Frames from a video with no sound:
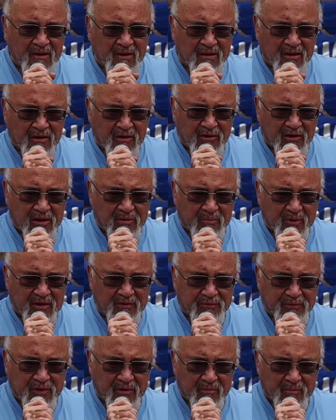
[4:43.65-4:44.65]
They're going to be
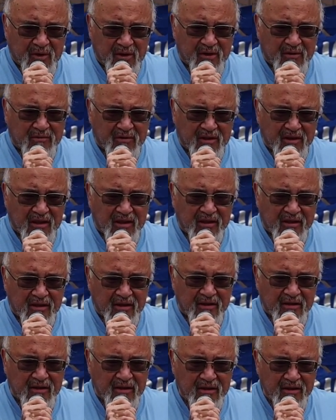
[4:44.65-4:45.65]
for mercury
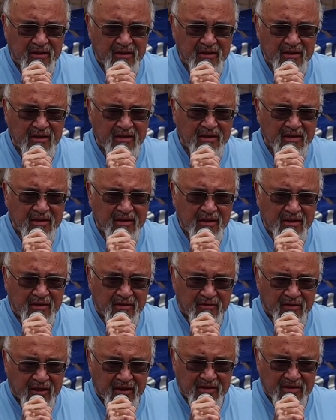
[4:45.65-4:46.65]

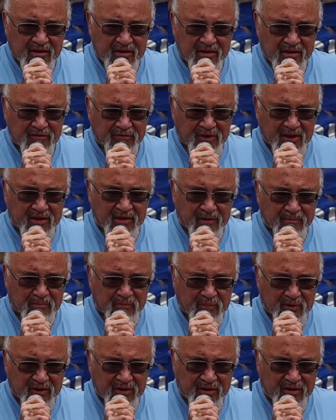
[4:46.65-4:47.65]
crisis
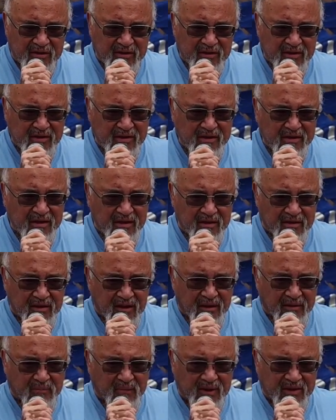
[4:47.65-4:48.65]
victims
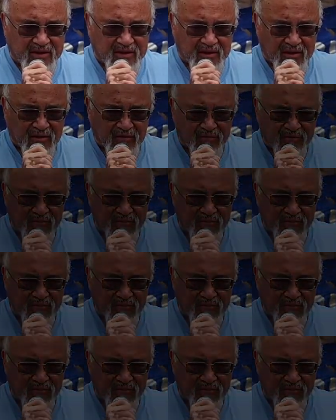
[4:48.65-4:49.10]
like myself.